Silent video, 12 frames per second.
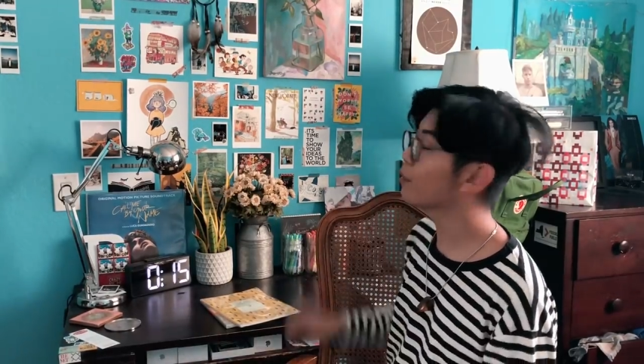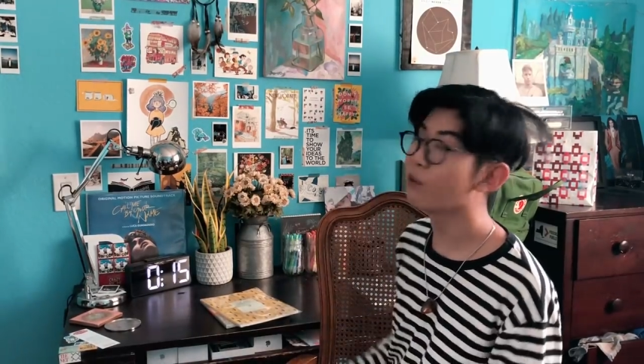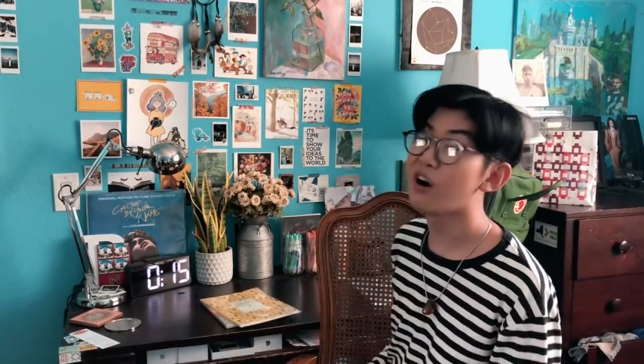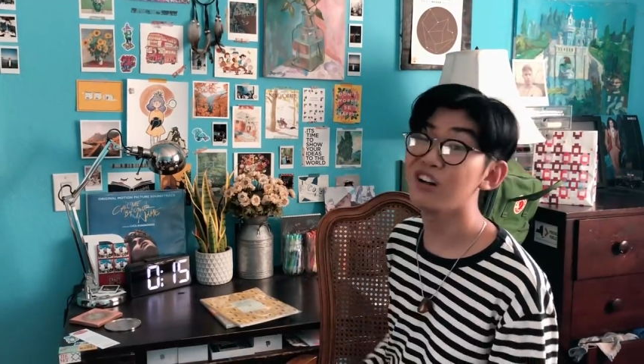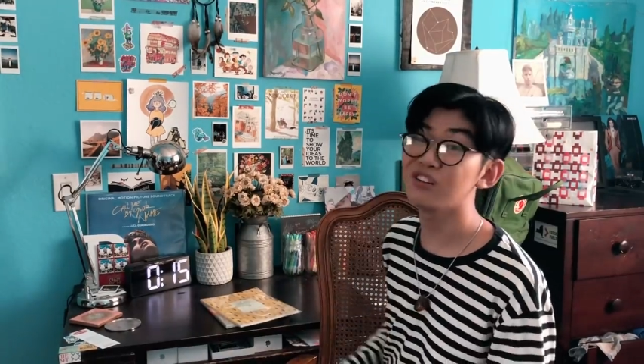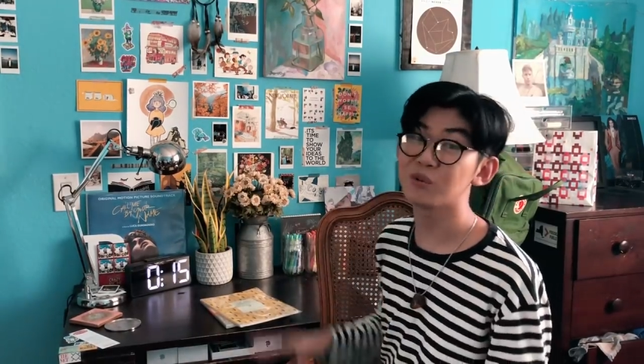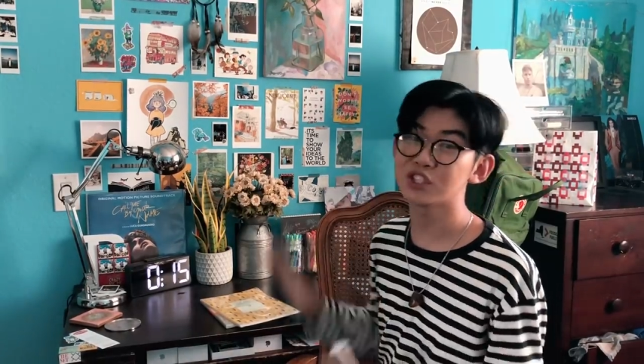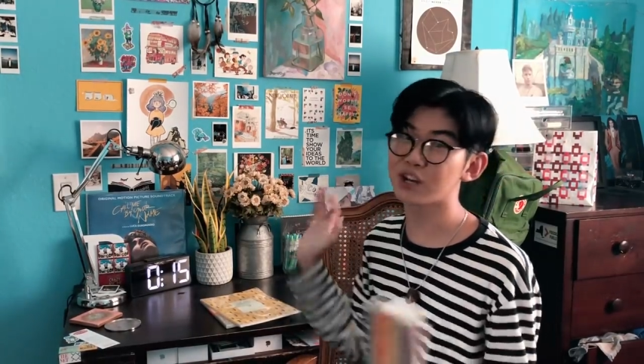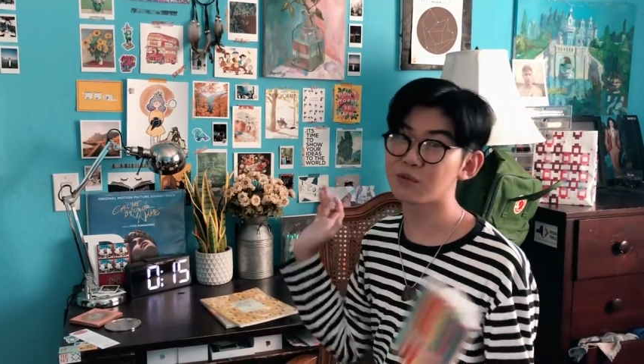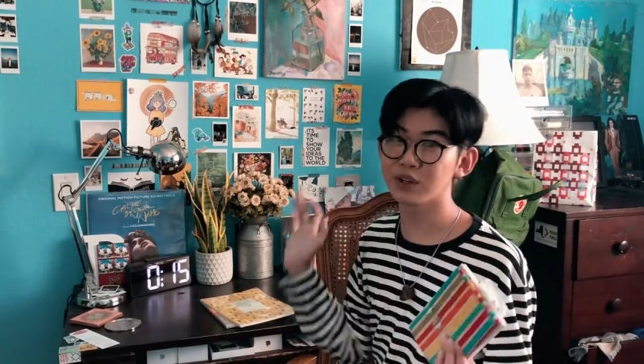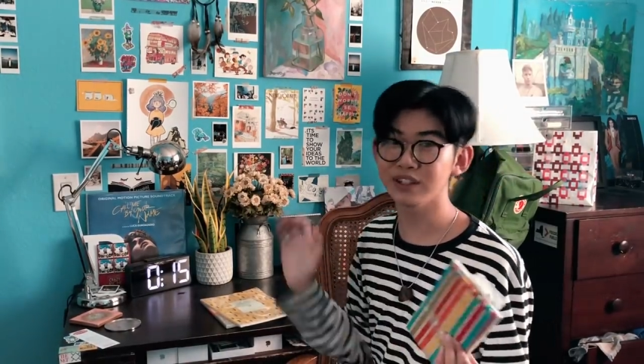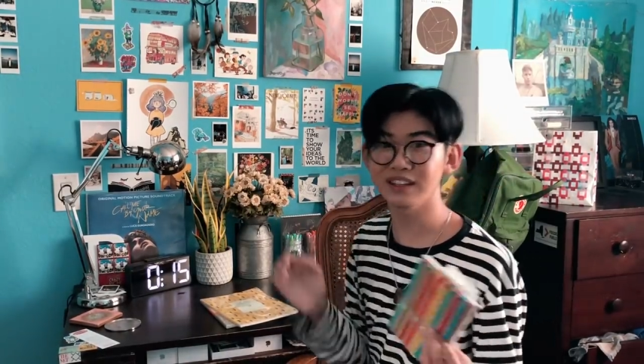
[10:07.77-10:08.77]
my wall, which I
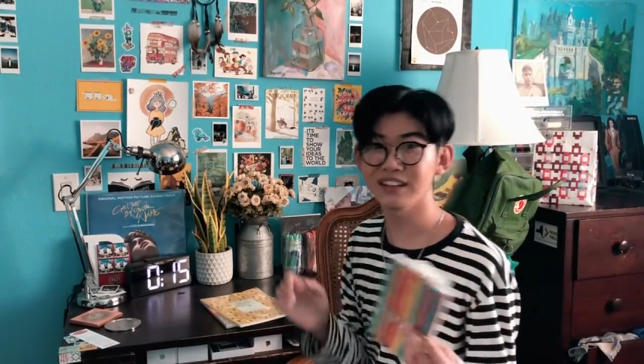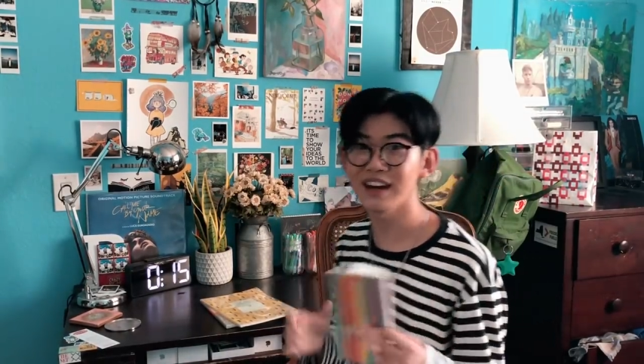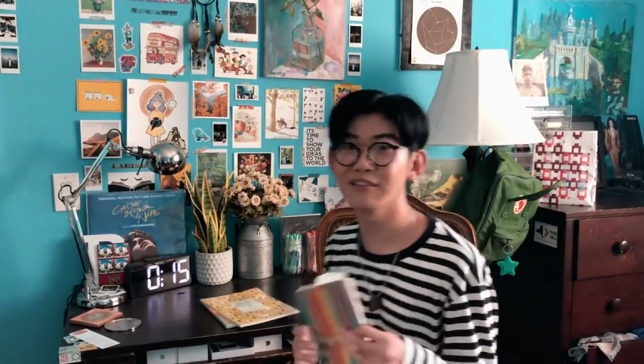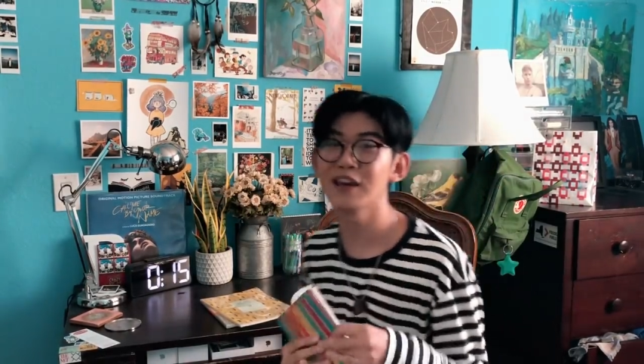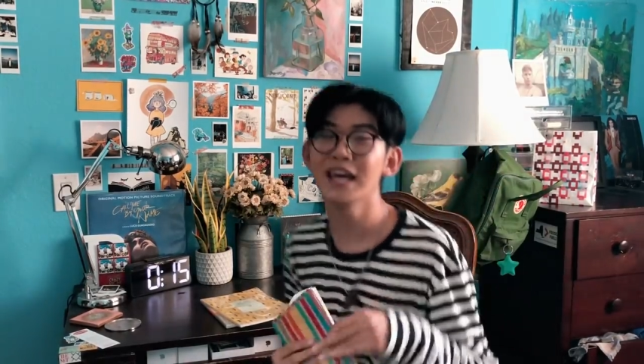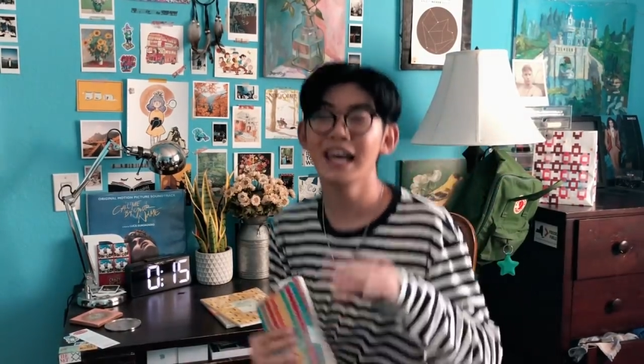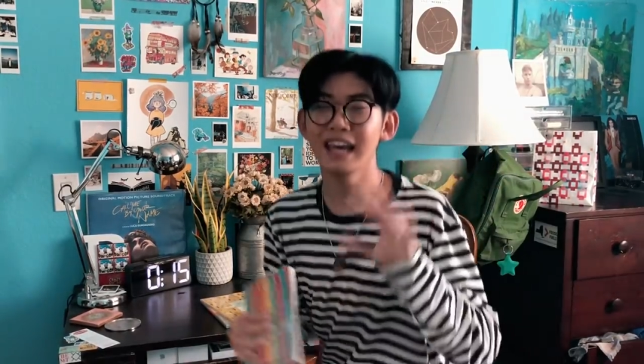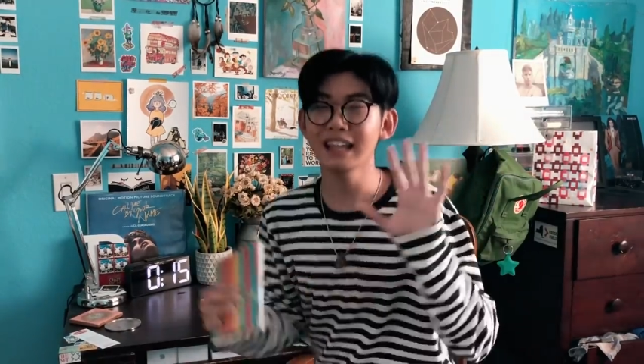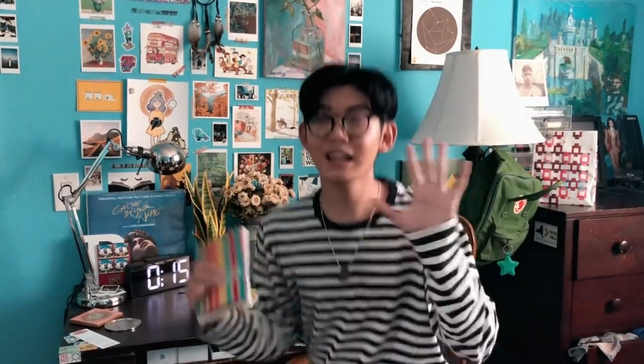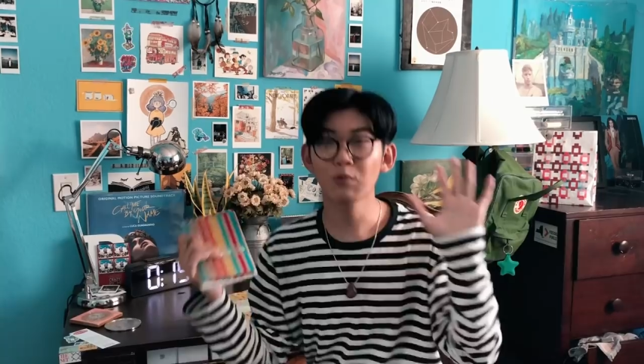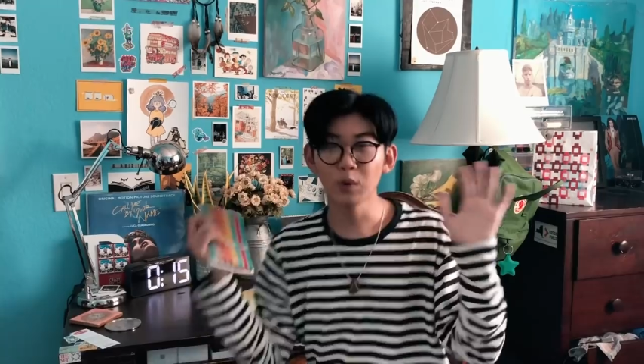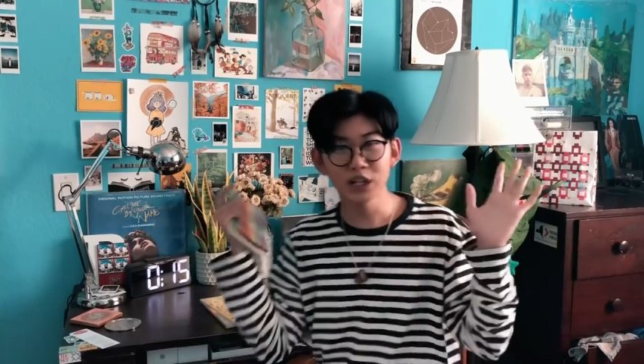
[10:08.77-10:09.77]
really love. It
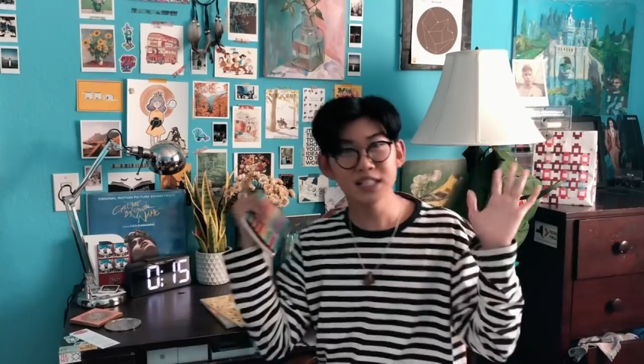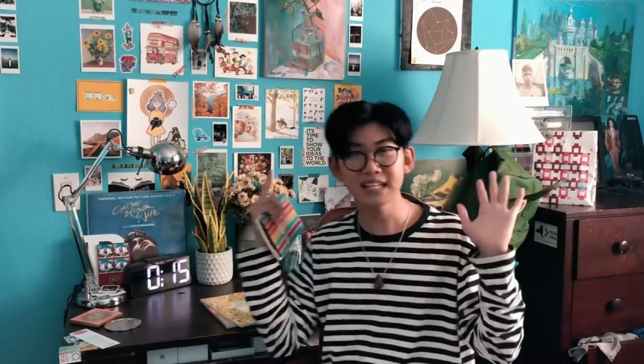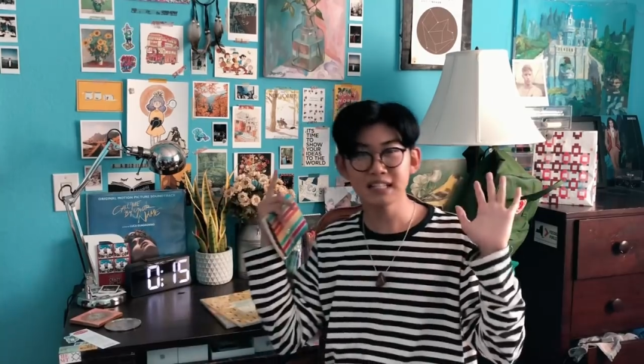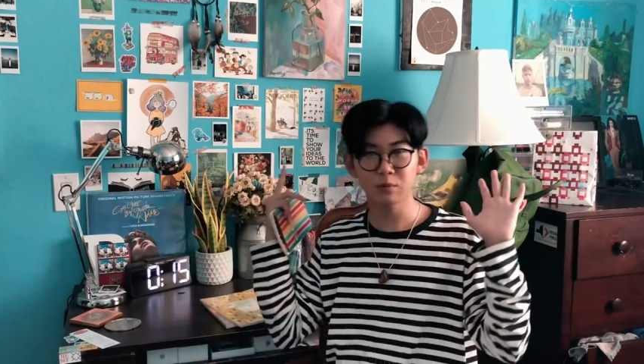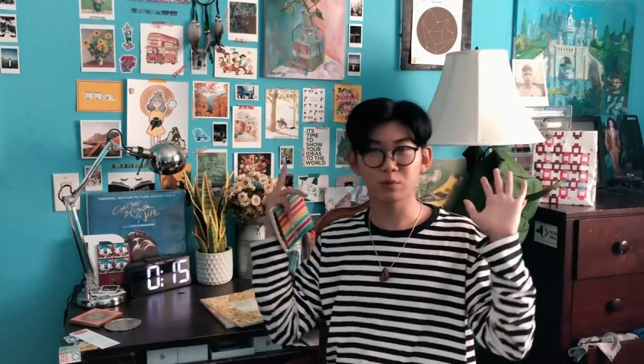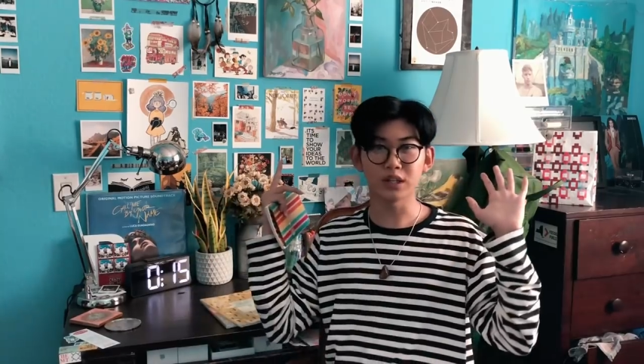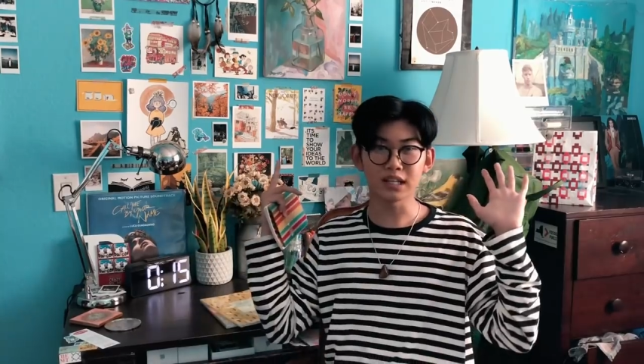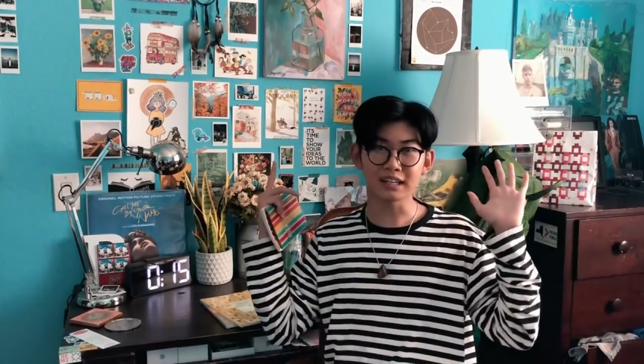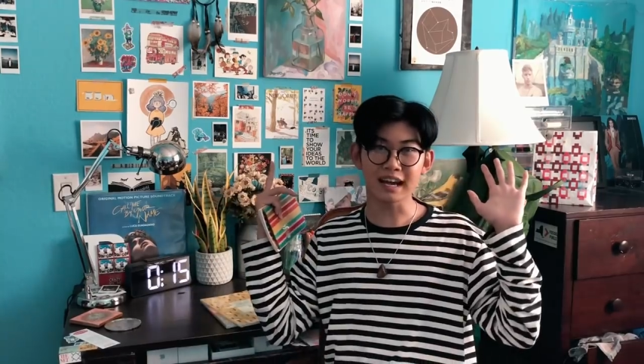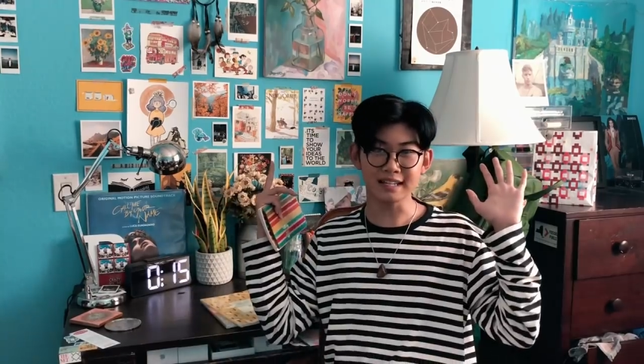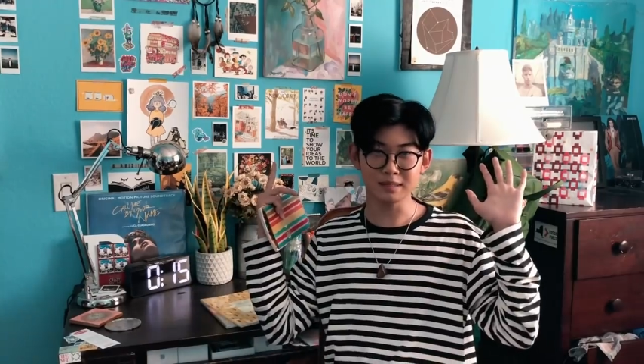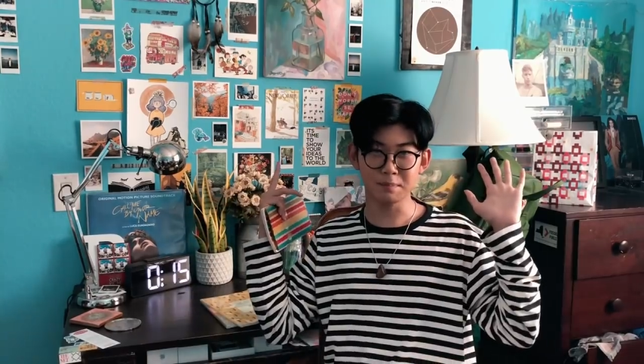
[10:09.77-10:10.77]
like works as a really
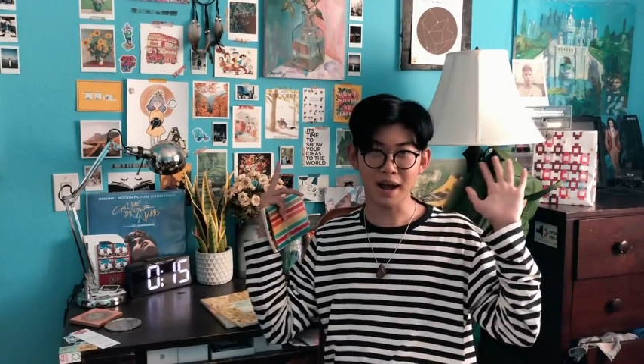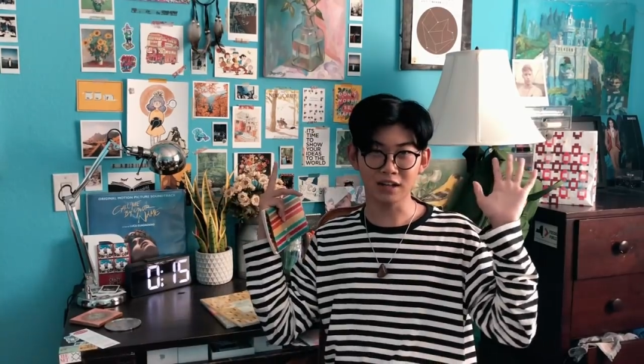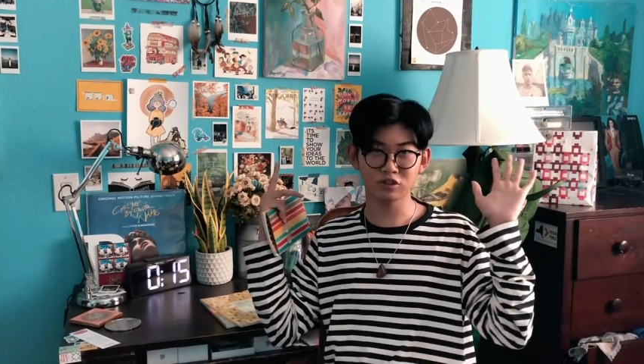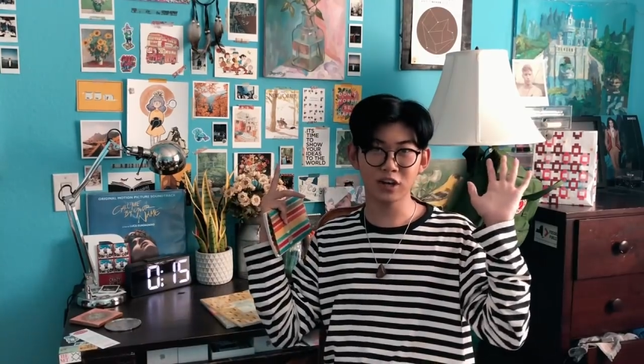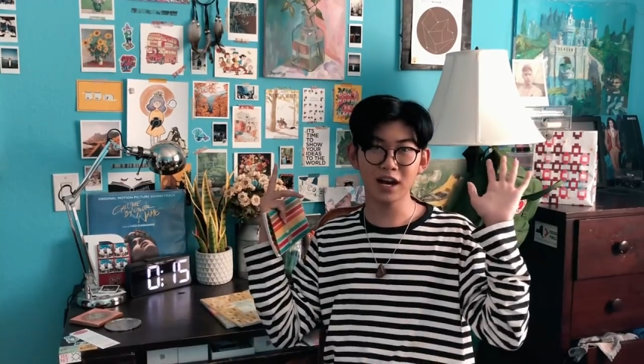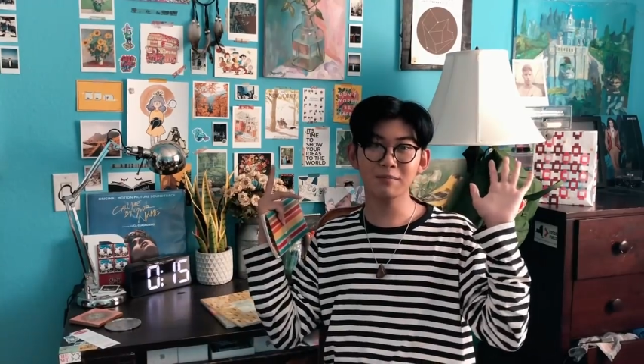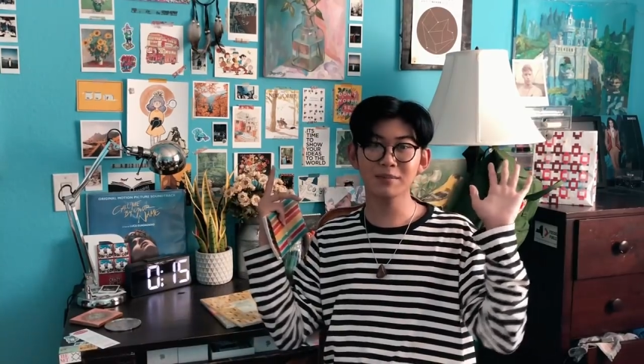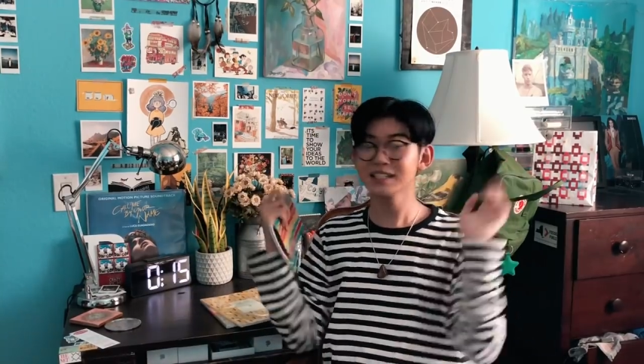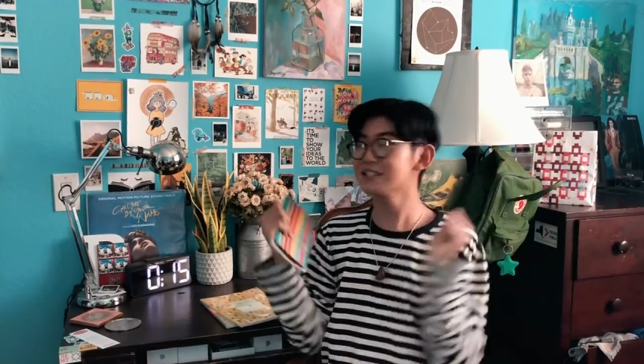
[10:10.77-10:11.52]
nice backdrop,